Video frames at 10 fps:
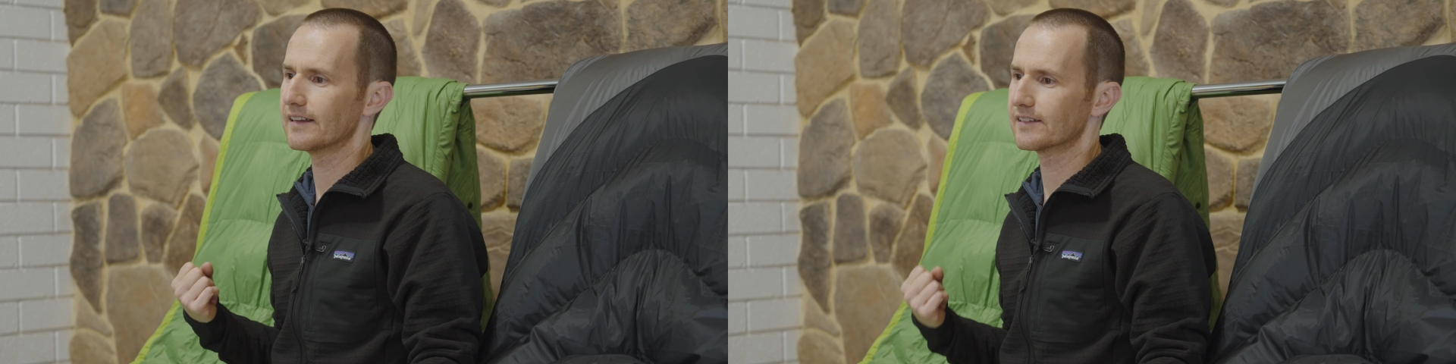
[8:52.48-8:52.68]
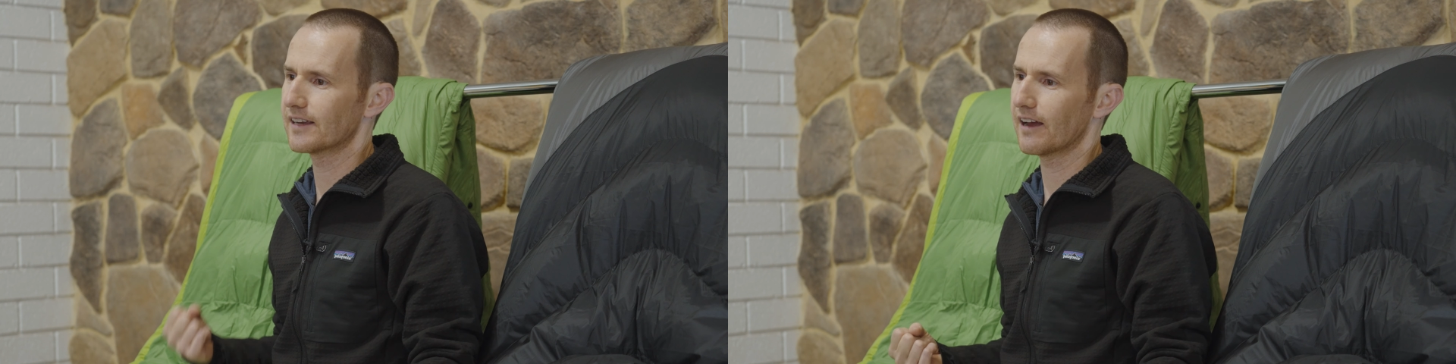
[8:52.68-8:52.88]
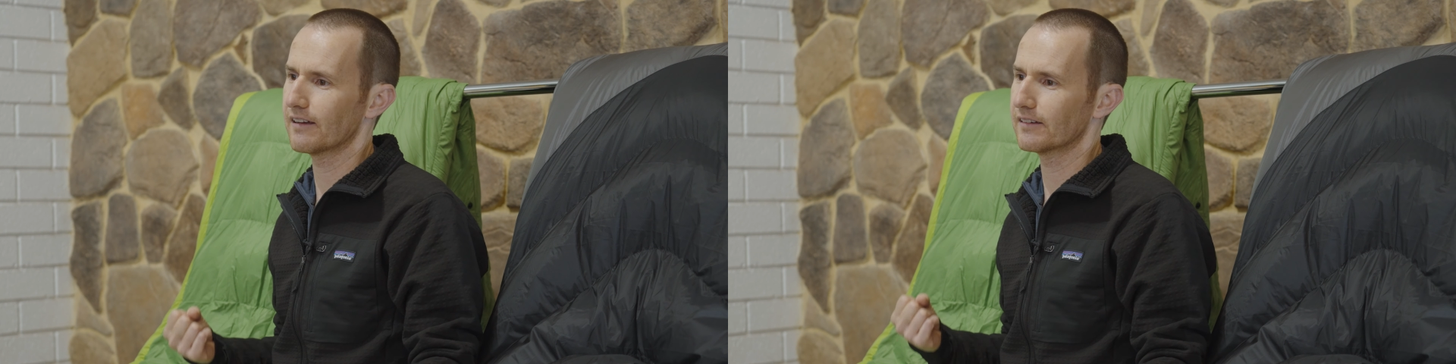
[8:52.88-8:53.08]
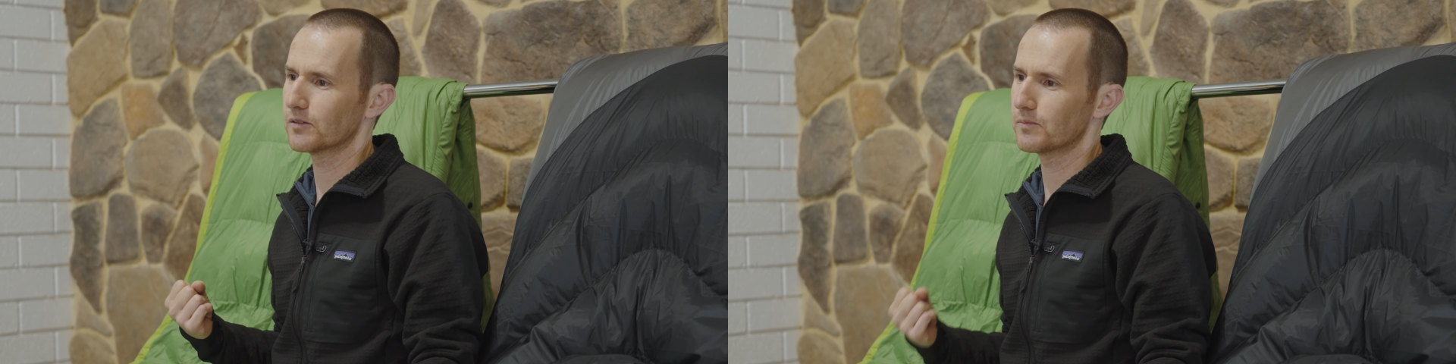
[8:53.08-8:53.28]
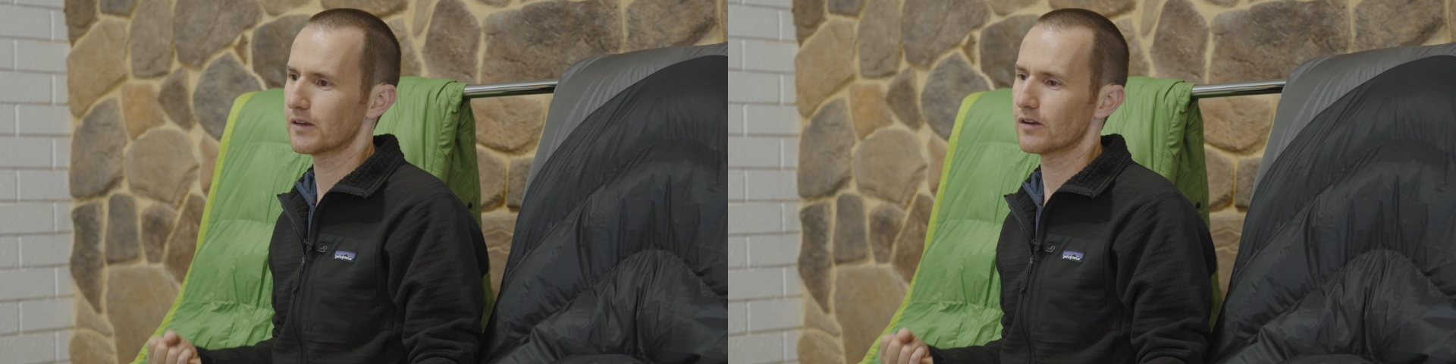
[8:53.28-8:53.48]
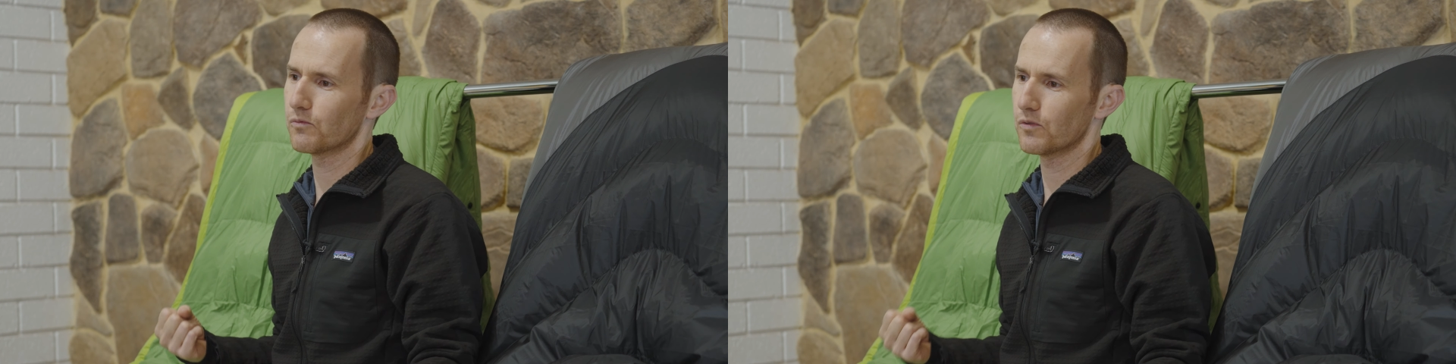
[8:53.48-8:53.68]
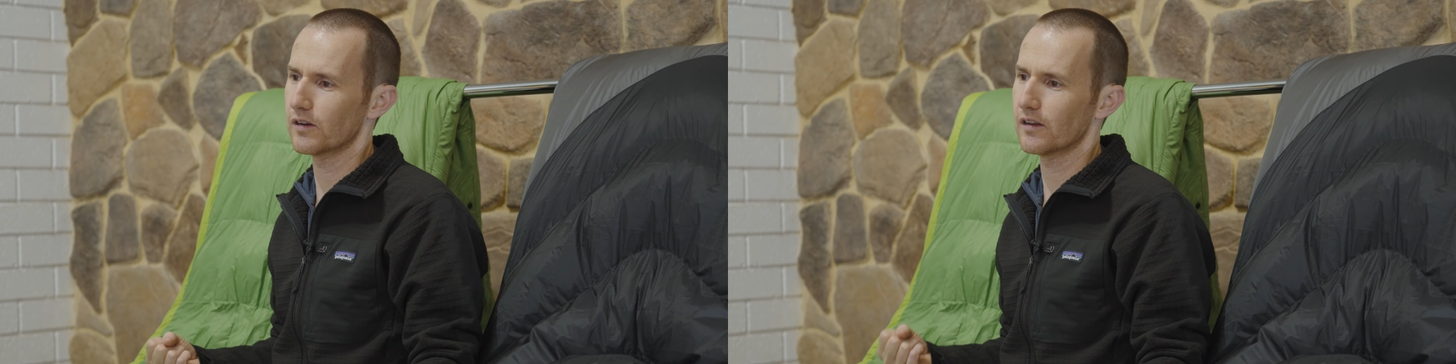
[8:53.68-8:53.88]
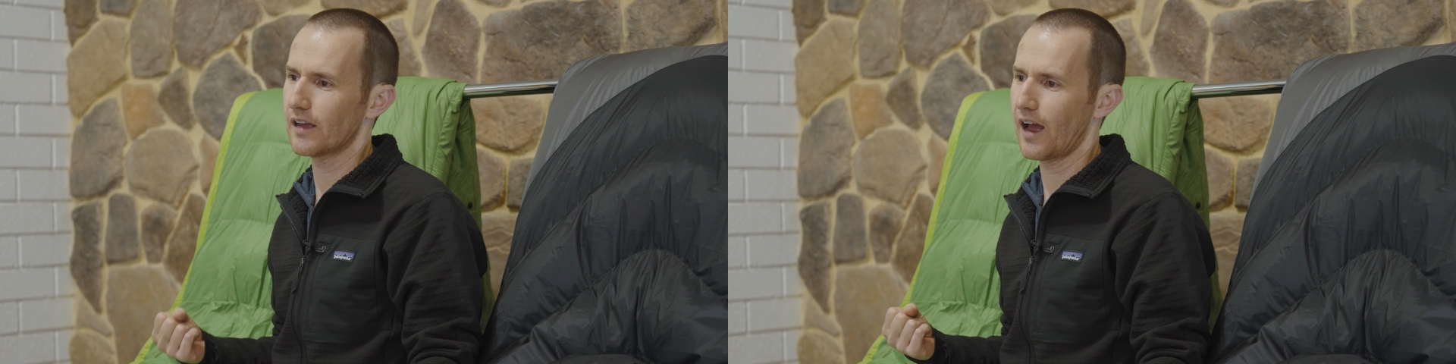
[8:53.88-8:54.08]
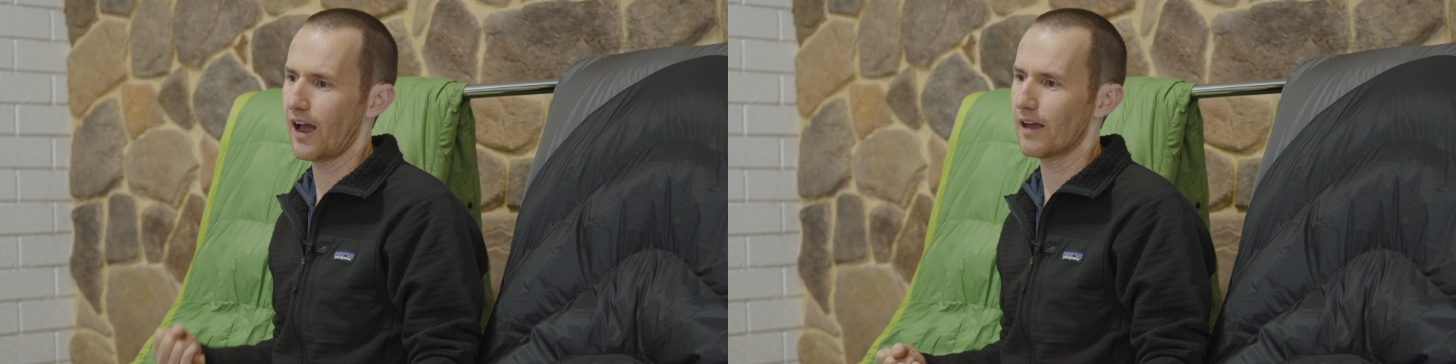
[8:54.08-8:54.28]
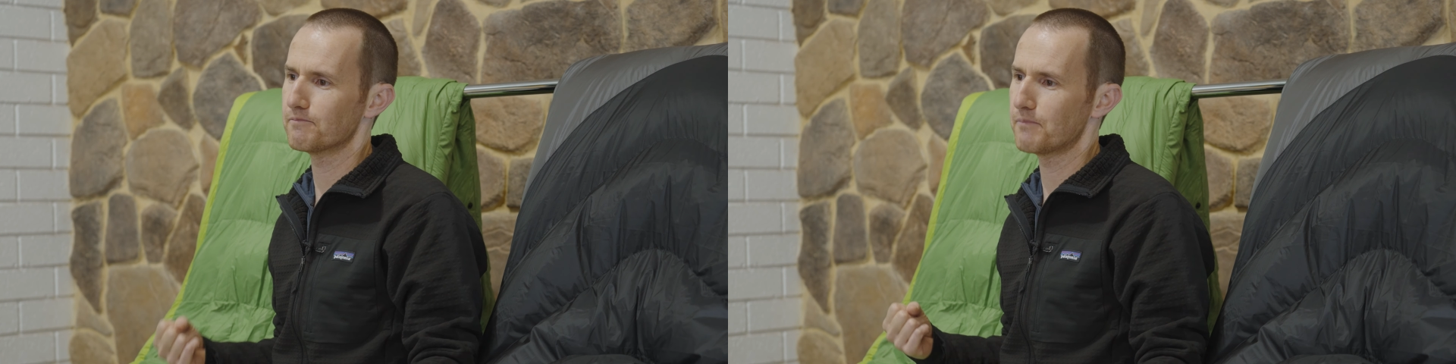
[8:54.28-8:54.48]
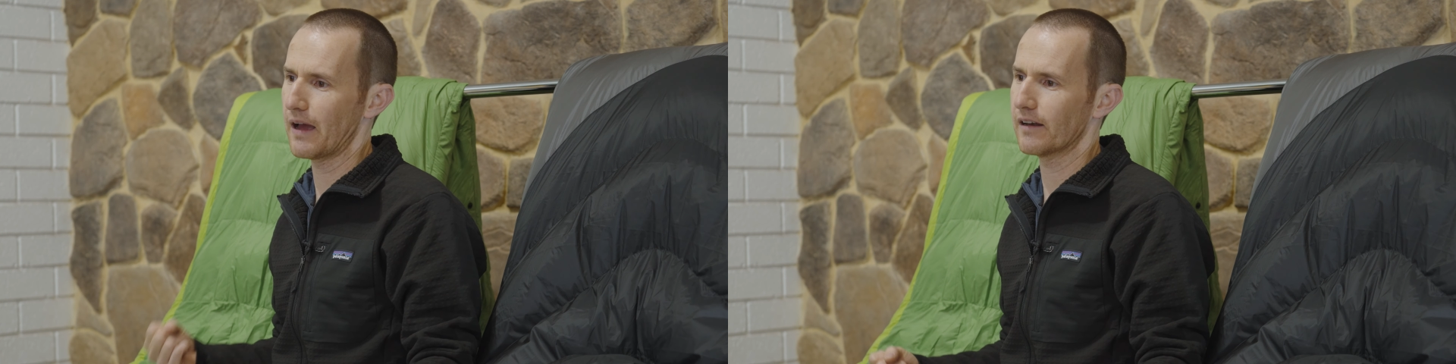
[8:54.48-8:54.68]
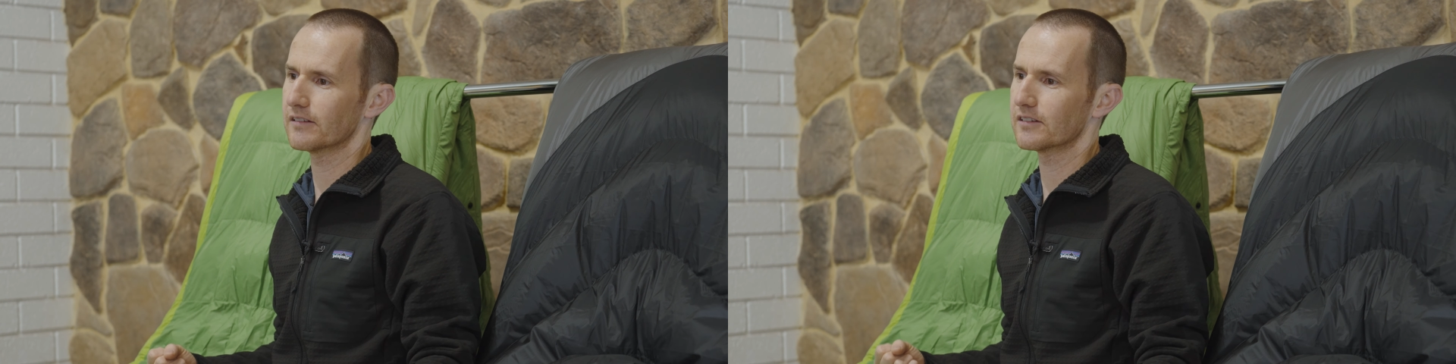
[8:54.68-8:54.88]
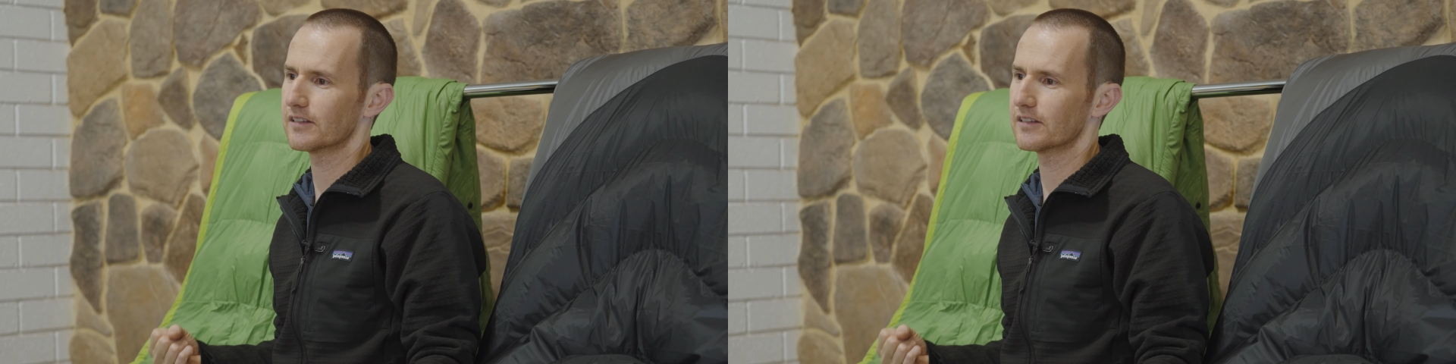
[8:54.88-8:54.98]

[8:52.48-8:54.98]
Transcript: It's going to be a really hard balance